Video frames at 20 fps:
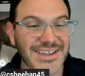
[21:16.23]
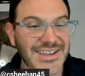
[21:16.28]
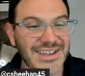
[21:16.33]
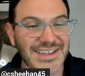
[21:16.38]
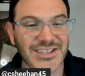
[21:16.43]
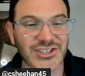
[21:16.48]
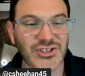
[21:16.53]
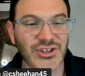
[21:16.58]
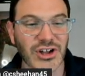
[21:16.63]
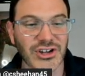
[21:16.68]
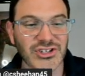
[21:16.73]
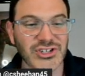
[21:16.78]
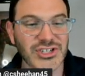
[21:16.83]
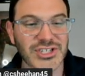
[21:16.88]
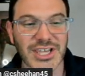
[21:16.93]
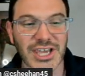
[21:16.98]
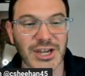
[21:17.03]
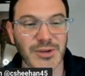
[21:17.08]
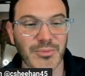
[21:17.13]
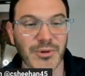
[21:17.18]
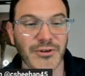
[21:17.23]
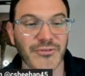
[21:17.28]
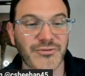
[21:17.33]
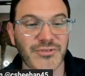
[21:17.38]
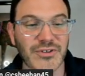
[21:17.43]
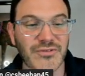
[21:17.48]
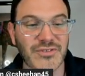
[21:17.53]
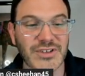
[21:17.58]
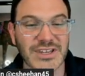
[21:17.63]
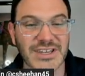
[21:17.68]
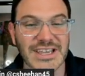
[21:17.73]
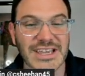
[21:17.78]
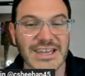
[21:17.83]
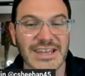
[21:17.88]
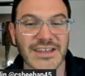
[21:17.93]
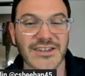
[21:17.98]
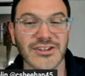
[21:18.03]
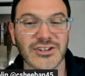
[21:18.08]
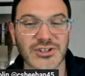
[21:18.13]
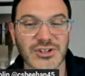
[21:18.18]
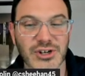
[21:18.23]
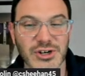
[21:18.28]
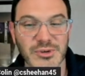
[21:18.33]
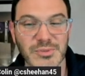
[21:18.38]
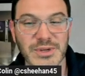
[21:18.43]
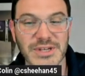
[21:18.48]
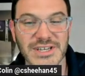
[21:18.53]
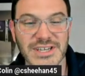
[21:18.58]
It's not just get above 50 to get in the Derby.